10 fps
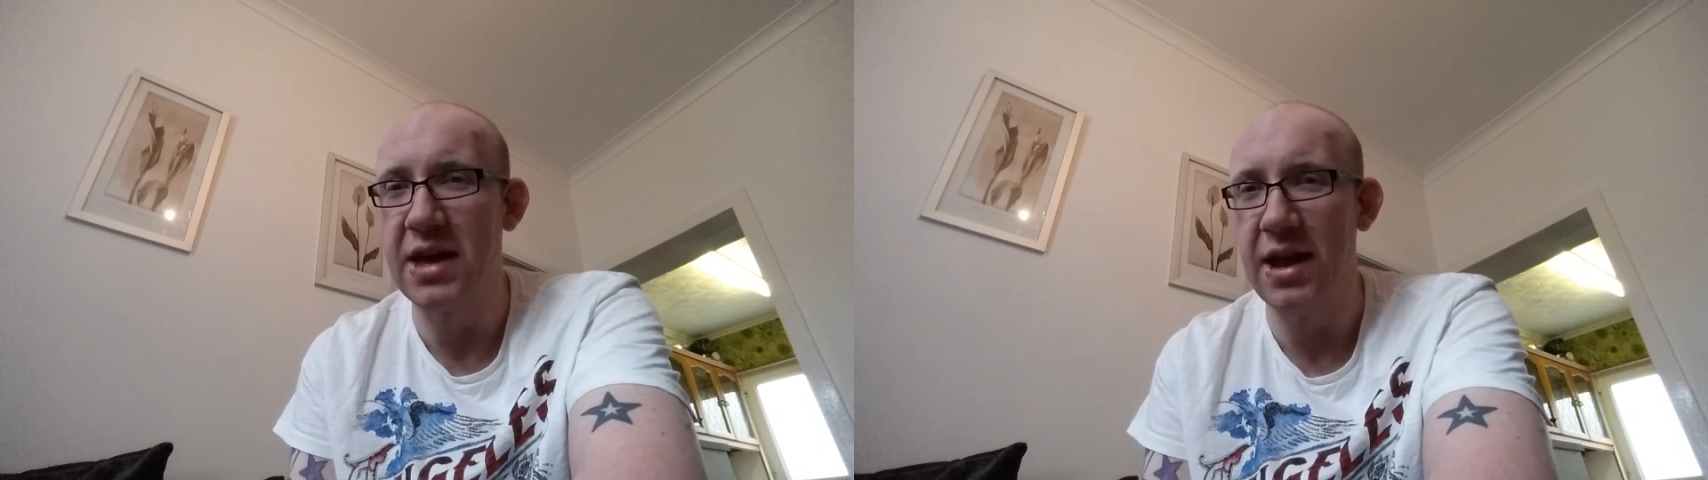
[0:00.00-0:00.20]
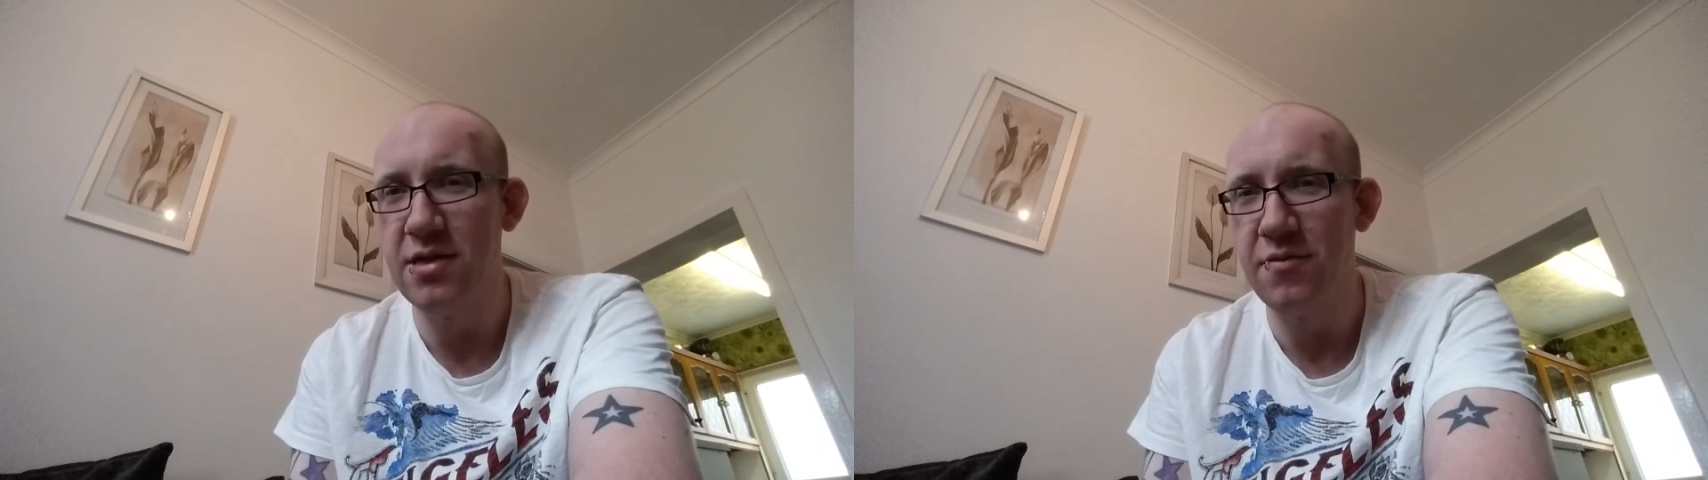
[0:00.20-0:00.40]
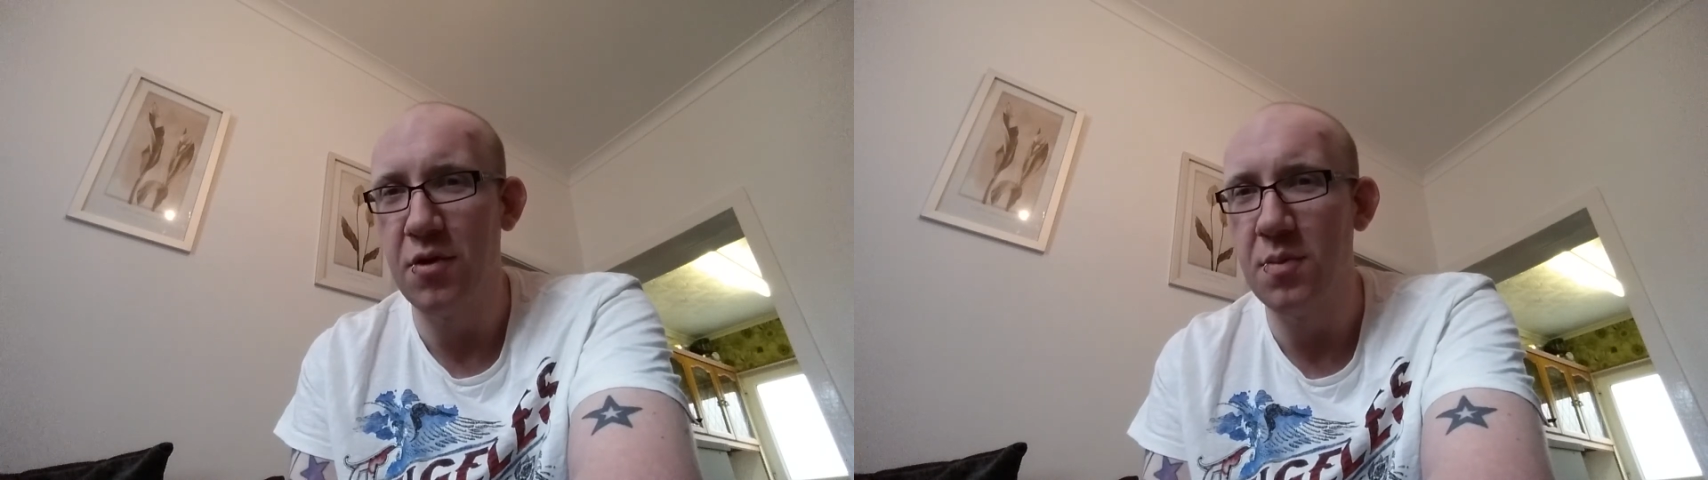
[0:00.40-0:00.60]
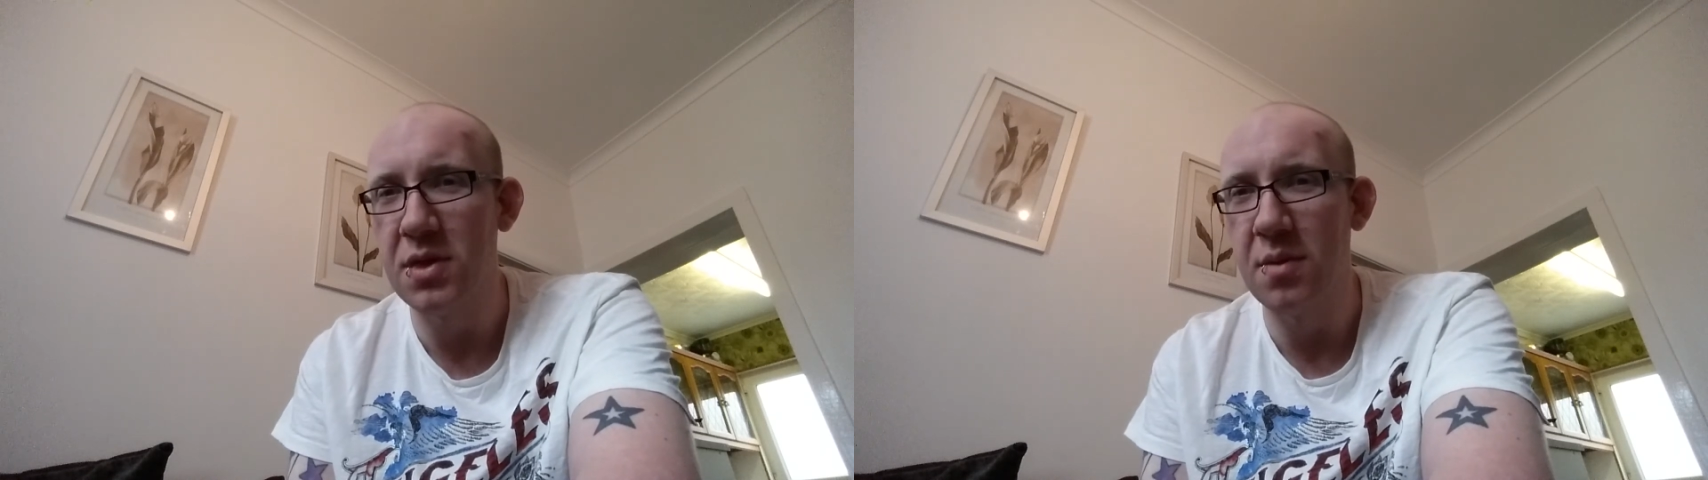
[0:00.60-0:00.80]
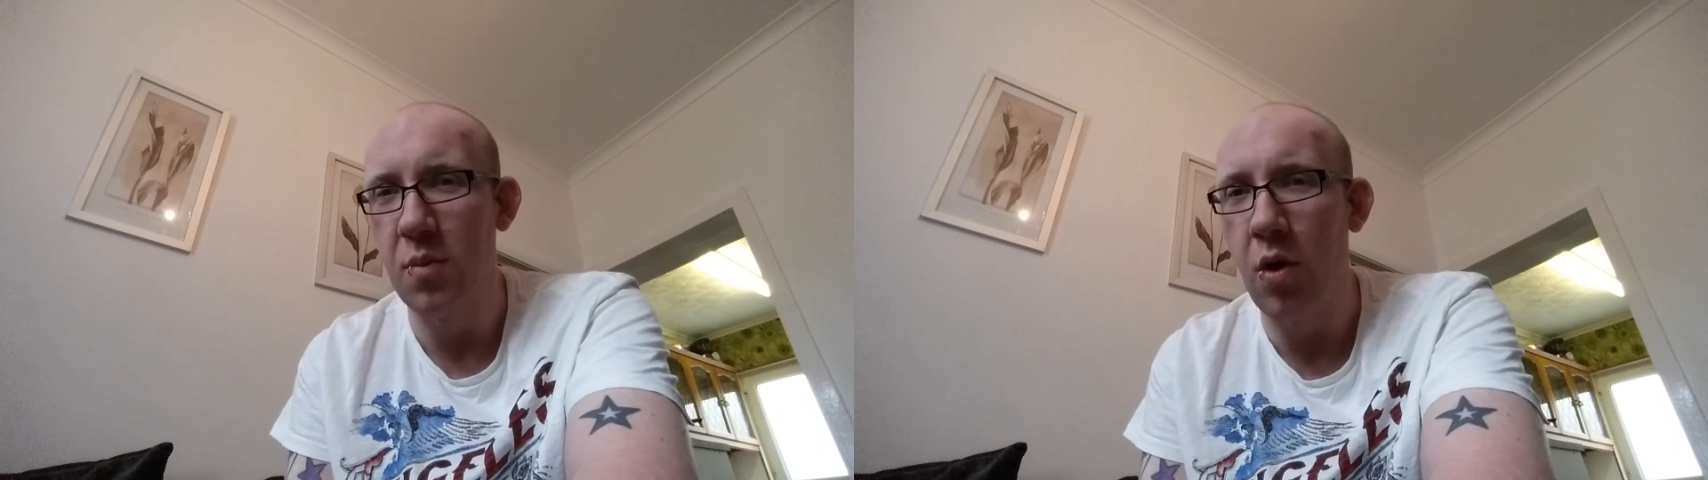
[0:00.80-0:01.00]
get in the room
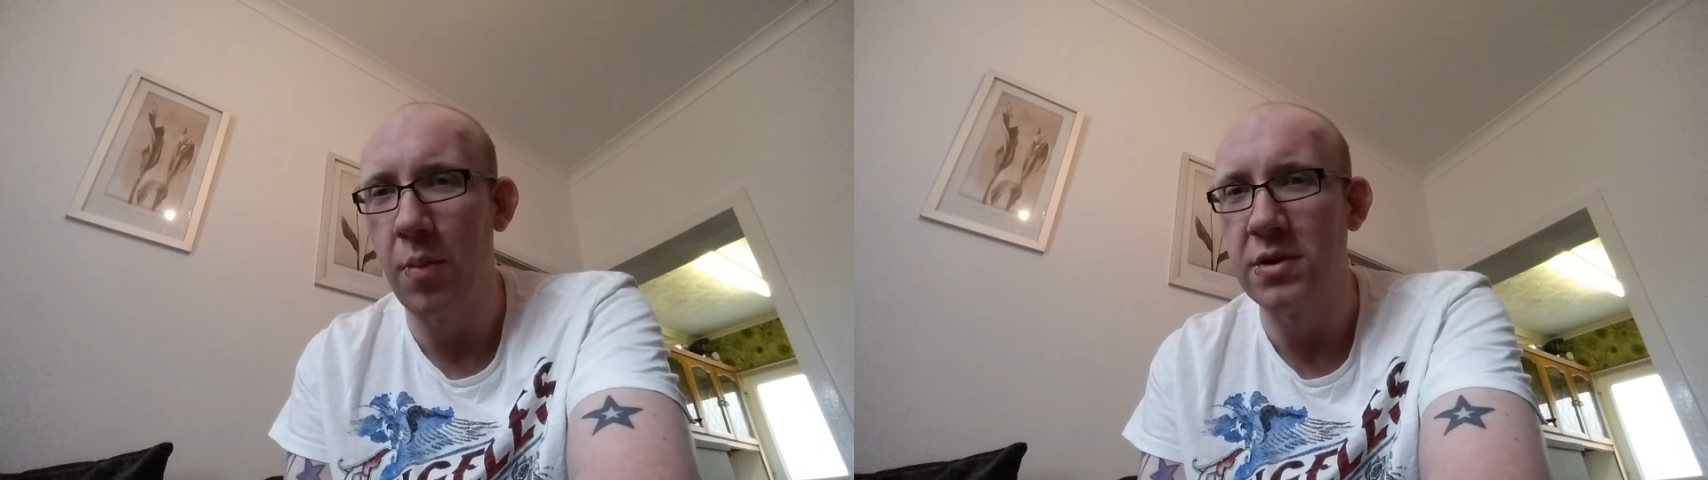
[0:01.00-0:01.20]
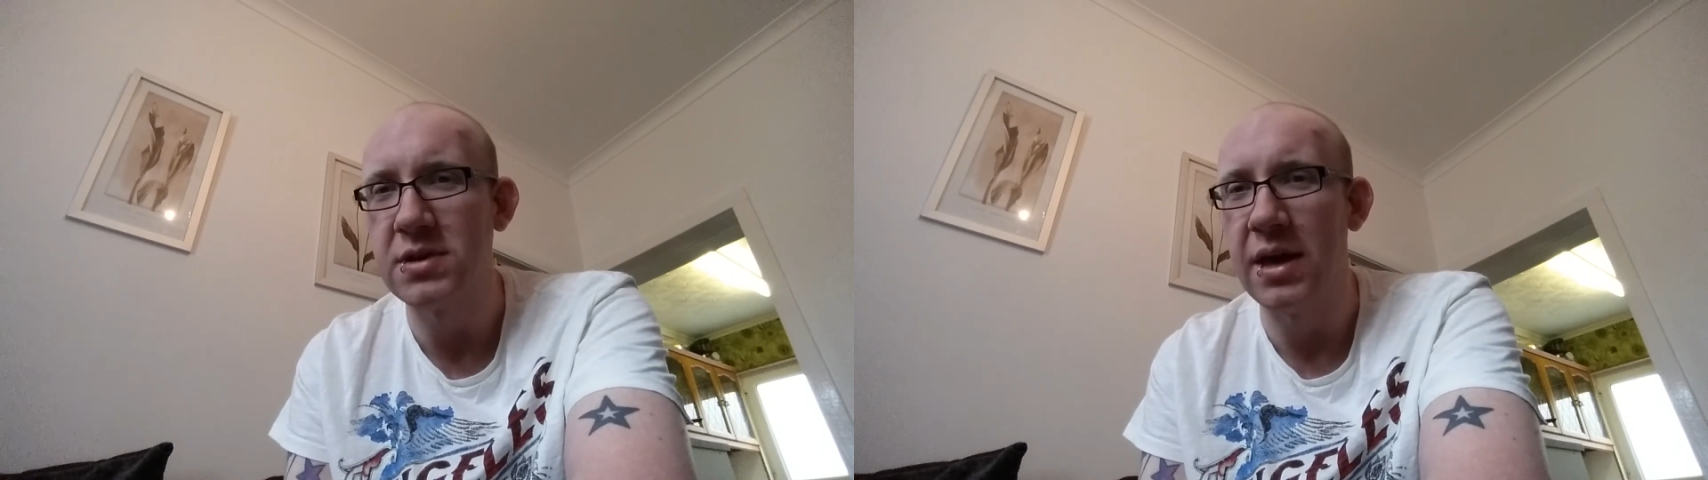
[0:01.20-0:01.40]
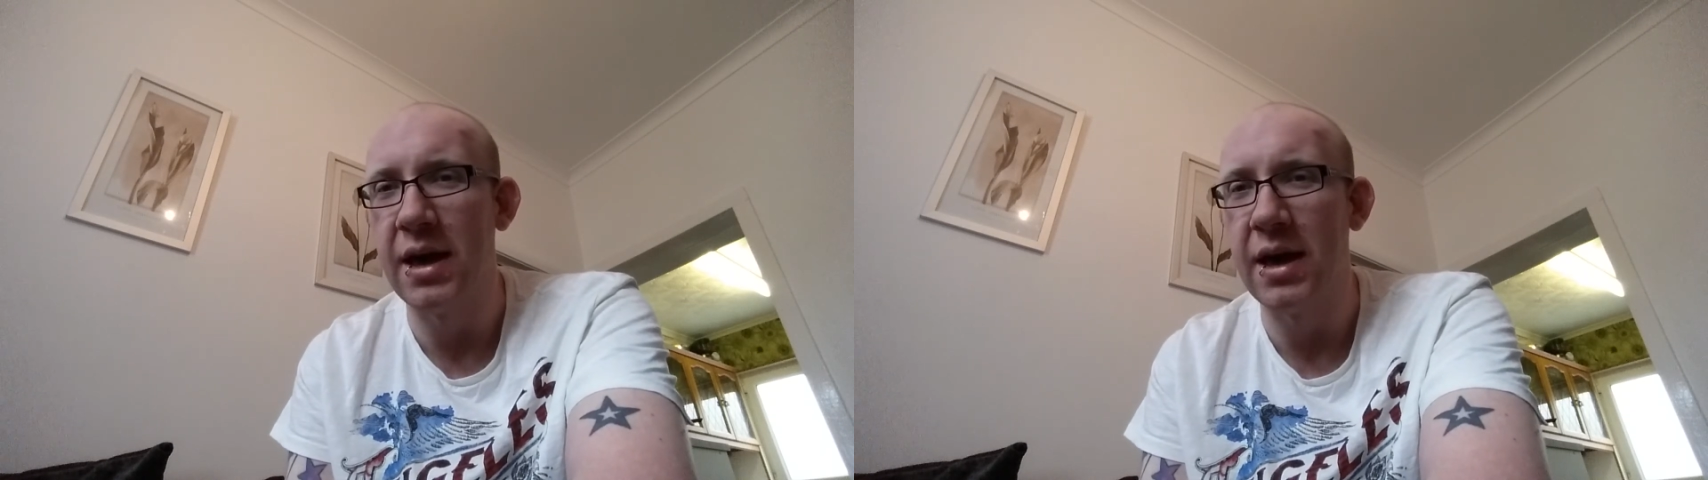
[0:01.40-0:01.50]
at the moment,